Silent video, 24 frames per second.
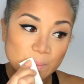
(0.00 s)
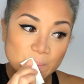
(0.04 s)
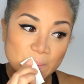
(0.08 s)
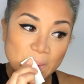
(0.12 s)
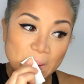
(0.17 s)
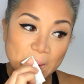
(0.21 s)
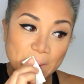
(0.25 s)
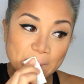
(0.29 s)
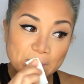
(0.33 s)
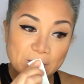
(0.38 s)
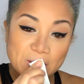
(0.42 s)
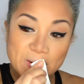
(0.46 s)

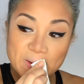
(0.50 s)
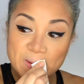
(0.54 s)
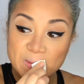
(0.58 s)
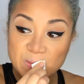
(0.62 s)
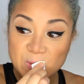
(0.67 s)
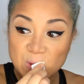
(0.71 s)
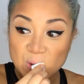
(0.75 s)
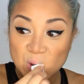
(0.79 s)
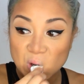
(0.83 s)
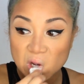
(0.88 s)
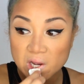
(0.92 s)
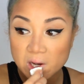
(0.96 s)
My lip
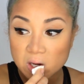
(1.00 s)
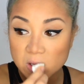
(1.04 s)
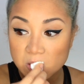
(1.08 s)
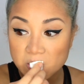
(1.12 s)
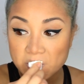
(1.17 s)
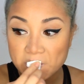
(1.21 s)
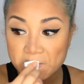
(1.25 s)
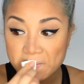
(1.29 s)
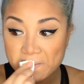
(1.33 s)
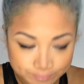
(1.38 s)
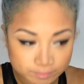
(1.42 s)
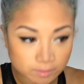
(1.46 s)
balm.
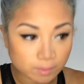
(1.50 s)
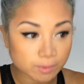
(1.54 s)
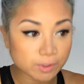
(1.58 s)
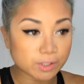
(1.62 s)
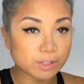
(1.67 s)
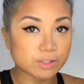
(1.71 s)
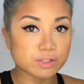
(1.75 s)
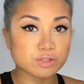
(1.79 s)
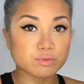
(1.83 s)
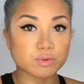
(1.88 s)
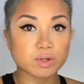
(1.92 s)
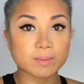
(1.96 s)
I'm
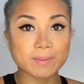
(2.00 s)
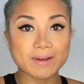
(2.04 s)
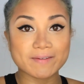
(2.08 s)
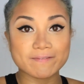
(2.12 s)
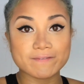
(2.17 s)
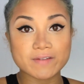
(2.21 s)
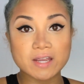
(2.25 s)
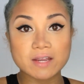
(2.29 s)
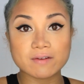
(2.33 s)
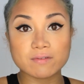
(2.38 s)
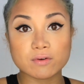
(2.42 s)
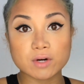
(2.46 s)
gonna use one of my
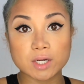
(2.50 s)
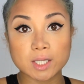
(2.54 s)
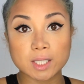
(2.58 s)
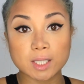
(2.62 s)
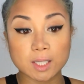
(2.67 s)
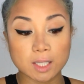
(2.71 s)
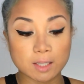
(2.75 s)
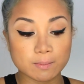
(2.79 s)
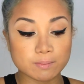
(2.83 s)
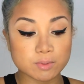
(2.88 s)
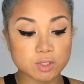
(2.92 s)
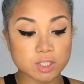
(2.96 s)
favorite
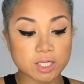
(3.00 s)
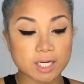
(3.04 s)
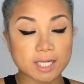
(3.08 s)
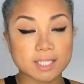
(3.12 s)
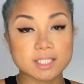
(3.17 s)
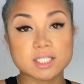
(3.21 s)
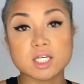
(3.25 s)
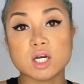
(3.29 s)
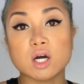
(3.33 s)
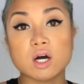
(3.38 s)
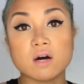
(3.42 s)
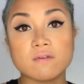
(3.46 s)
lip
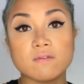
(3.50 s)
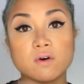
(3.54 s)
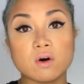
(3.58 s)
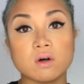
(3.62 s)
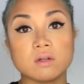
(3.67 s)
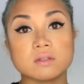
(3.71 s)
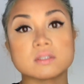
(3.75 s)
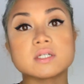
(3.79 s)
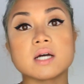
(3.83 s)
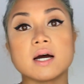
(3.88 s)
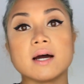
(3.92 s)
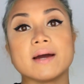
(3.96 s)
shades of all
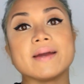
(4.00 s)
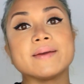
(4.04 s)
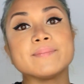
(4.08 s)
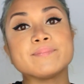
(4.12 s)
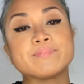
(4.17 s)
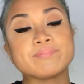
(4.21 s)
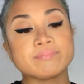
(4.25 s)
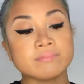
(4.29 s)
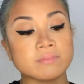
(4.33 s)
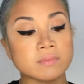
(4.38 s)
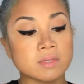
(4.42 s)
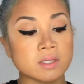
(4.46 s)
time,
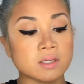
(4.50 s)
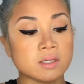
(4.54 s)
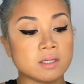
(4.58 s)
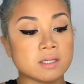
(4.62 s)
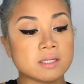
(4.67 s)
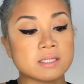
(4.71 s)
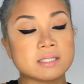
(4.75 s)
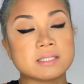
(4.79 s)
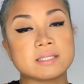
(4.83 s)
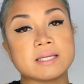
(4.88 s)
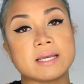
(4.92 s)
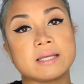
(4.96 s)

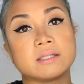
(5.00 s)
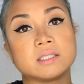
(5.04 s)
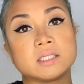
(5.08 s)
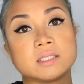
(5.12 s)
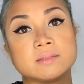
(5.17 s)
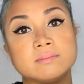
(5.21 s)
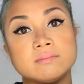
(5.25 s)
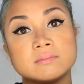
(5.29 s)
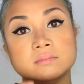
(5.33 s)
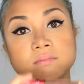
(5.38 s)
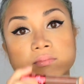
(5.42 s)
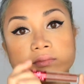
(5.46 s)

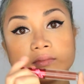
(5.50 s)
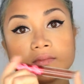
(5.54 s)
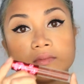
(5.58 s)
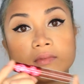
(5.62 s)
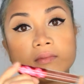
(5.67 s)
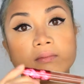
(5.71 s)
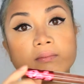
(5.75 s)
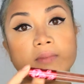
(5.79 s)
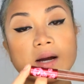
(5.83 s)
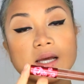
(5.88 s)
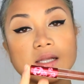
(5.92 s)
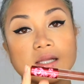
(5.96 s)
Salem
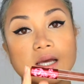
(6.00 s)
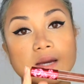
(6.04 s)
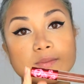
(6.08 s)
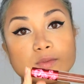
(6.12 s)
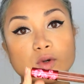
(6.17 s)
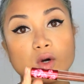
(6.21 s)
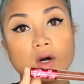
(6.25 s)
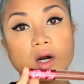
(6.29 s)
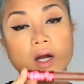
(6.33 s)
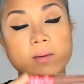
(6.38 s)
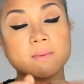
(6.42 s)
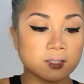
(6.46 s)
by Lime
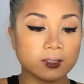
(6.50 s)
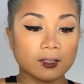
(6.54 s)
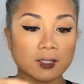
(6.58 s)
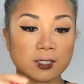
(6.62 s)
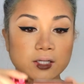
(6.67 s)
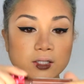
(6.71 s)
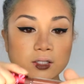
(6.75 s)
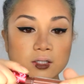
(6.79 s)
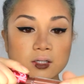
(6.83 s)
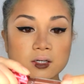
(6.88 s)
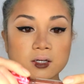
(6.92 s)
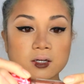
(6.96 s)
Crime.
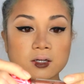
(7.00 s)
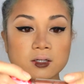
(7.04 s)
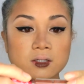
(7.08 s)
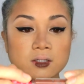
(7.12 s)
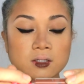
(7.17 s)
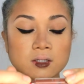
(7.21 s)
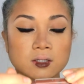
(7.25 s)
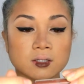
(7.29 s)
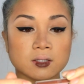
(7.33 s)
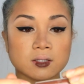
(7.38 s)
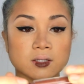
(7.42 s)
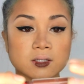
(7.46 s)
Like, look,
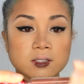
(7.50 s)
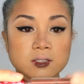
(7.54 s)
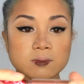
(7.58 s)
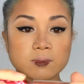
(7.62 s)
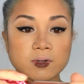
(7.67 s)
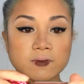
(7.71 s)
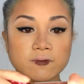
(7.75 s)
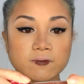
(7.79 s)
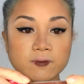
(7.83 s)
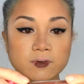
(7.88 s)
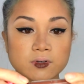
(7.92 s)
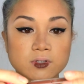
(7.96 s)
this is
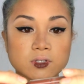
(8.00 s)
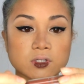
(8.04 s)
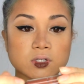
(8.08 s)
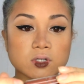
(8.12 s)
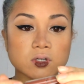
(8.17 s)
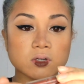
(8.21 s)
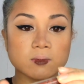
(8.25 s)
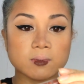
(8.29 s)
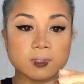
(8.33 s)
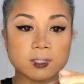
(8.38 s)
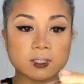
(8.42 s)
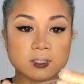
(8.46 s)
my first
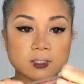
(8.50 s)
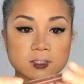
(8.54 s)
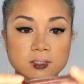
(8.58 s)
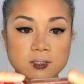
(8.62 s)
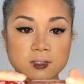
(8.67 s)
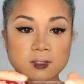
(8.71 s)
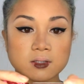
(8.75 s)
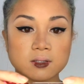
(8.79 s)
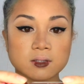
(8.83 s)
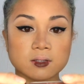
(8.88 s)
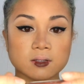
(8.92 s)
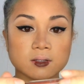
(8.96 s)
tube, and
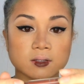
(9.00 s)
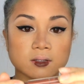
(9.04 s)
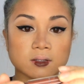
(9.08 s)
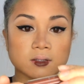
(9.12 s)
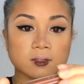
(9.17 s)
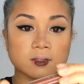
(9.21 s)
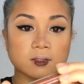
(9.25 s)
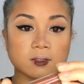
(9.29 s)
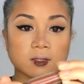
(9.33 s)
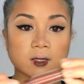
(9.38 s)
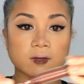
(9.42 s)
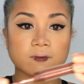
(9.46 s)

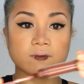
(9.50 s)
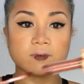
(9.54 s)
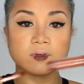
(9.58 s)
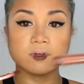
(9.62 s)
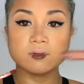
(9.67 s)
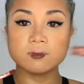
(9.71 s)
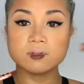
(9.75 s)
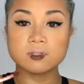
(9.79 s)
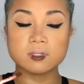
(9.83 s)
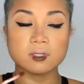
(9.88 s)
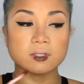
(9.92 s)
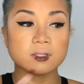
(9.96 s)
I've
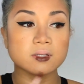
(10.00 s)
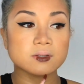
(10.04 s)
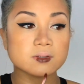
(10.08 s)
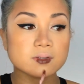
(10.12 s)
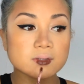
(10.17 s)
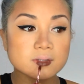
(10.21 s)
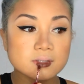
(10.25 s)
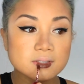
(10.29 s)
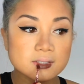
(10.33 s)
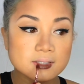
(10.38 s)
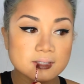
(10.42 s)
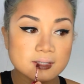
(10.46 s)
used it.
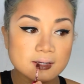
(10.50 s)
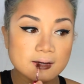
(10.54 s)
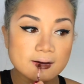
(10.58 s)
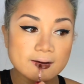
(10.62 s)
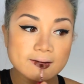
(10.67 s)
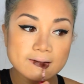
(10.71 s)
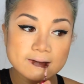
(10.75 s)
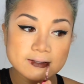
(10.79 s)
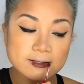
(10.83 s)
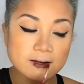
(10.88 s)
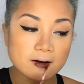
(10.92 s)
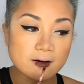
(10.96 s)
I
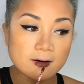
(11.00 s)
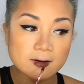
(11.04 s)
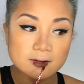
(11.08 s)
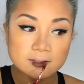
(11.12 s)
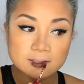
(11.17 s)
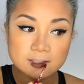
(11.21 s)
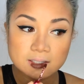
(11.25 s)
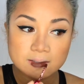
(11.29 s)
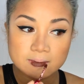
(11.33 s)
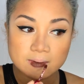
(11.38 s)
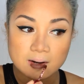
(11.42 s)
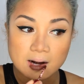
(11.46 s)
use it all
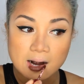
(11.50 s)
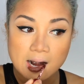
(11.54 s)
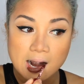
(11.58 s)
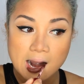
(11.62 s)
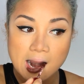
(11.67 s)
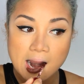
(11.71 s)
summer.